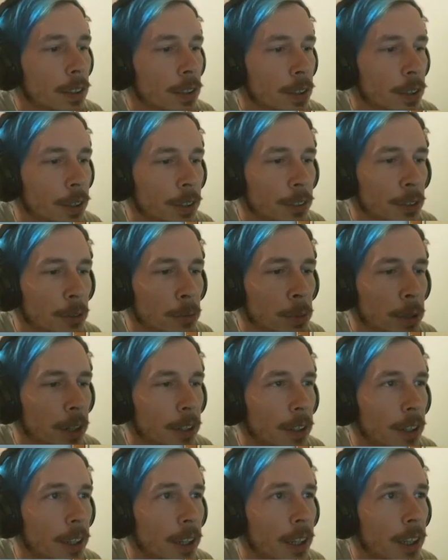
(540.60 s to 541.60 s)
Go ahead and
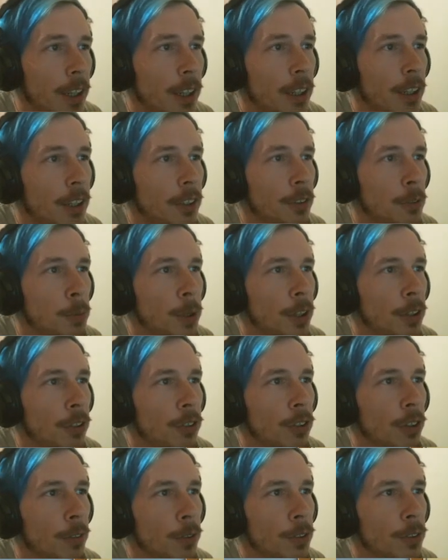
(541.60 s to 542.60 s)
repair that. I need to repair the
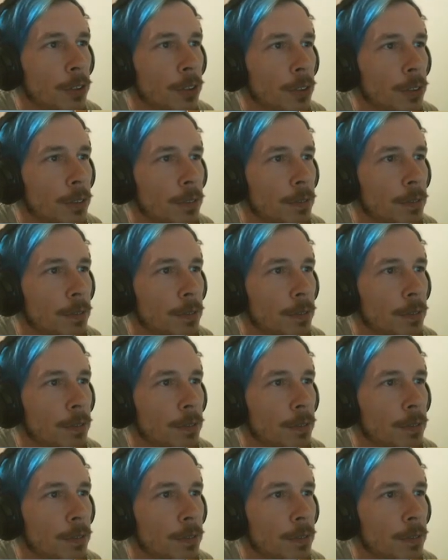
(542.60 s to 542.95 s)
shovel too.